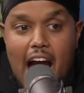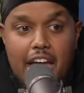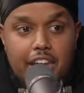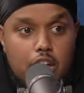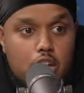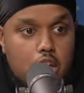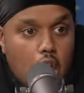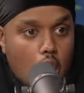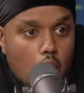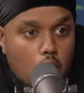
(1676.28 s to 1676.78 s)
I
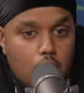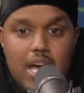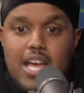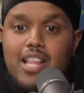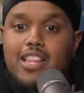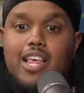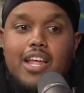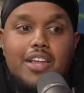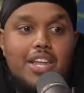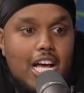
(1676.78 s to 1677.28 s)
had a girl
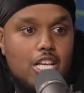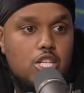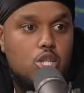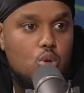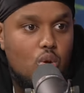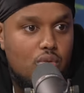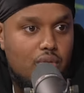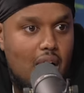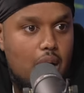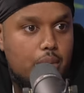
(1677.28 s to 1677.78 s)

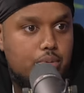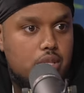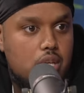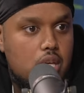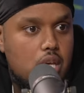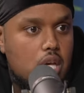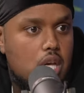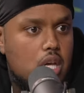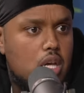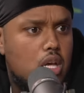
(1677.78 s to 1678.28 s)
international vibes.
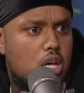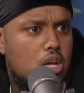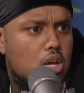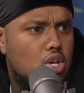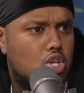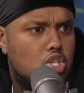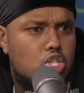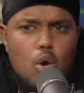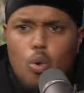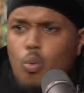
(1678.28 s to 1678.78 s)
Yeah.
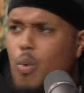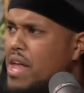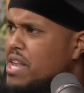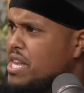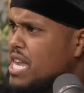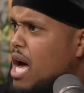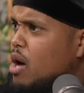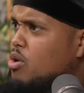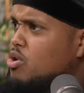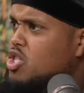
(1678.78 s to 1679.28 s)
So
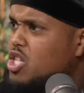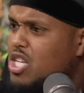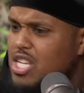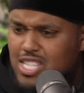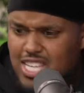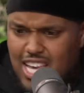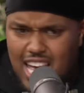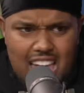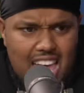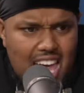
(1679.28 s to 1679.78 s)
when now
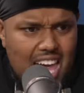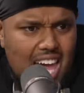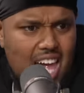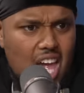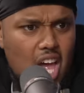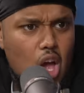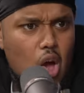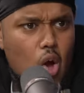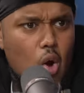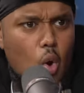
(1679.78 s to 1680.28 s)
she's here.
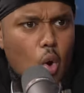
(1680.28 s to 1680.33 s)
Oh